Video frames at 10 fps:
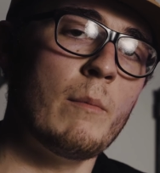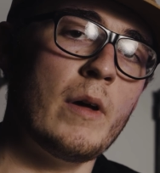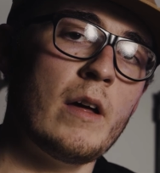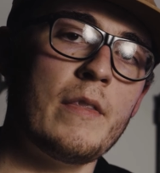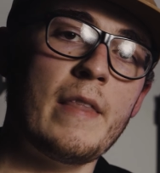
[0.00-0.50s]

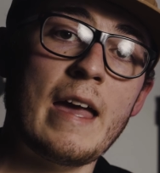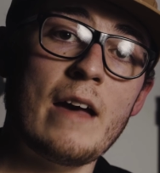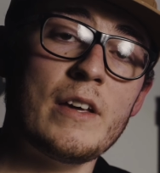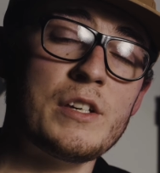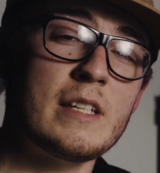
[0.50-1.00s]
But they
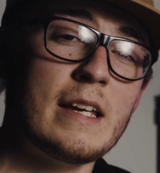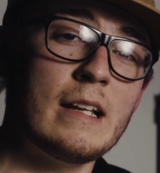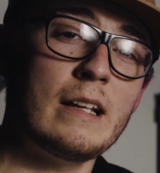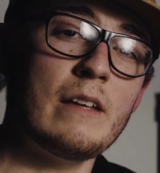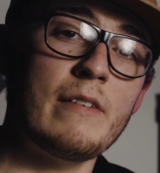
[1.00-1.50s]
have actually taken
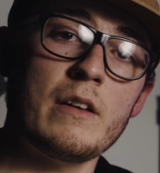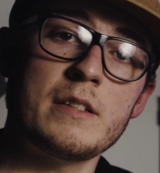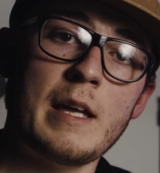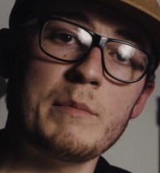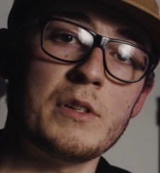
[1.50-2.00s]
a leaf out of
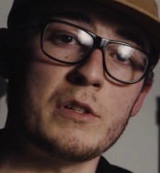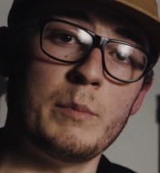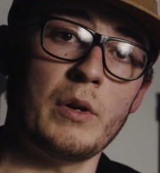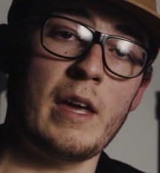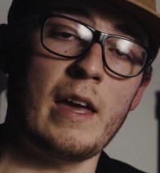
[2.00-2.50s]
Samsung's
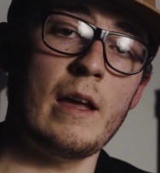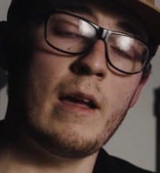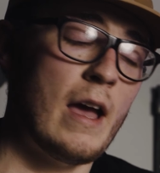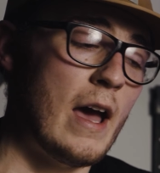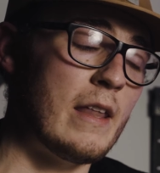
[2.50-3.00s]
book here,
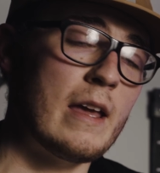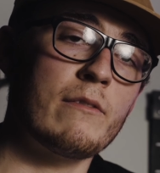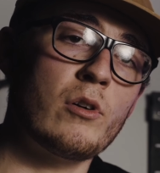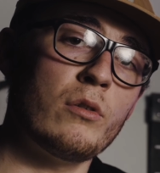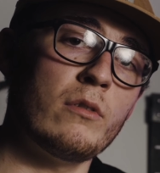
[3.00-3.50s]
and they
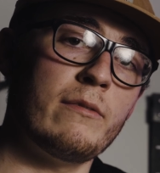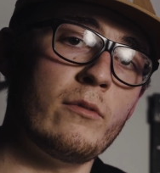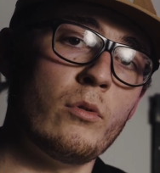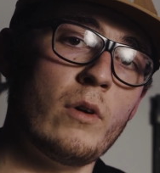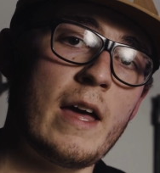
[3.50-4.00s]
have gone
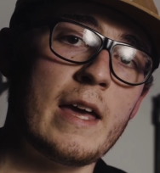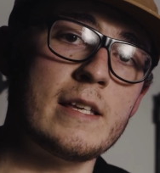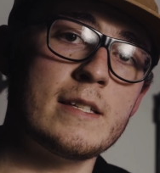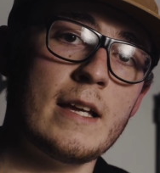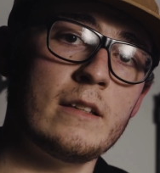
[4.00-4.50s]
for a
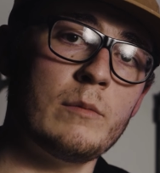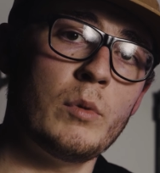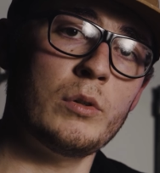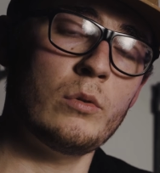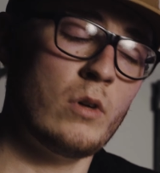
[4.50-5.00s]
standard
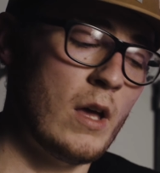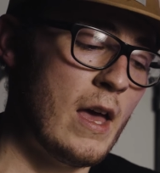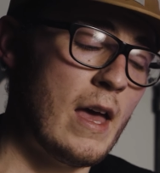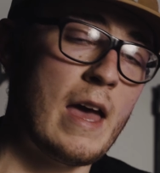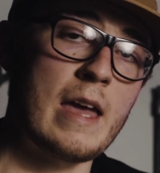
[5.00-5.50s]
model,
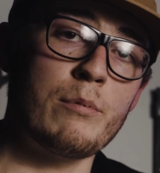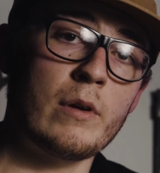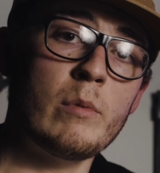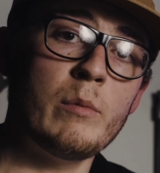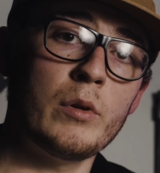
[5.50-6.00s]
a
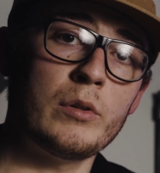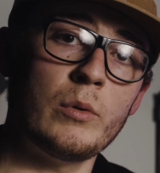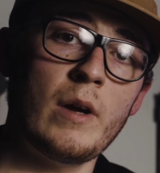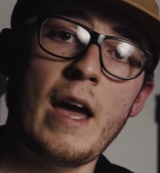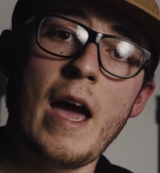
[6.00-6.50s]
premium
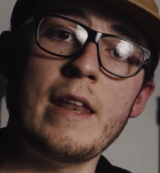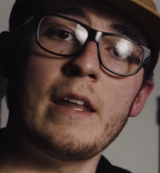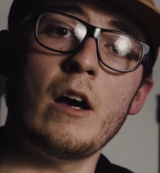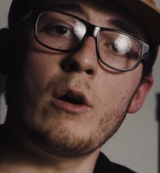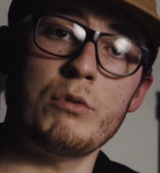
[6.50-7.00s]
model, and
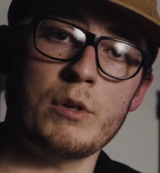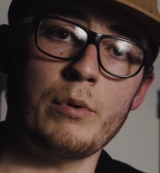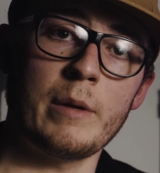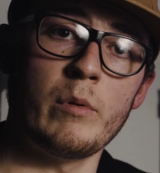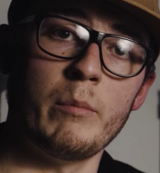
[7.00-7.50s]
then an ultra
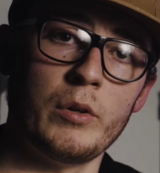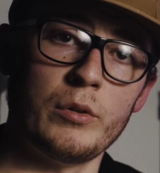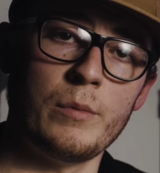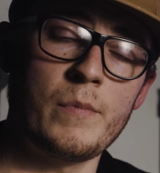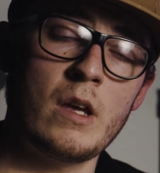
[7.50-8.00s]
premium model.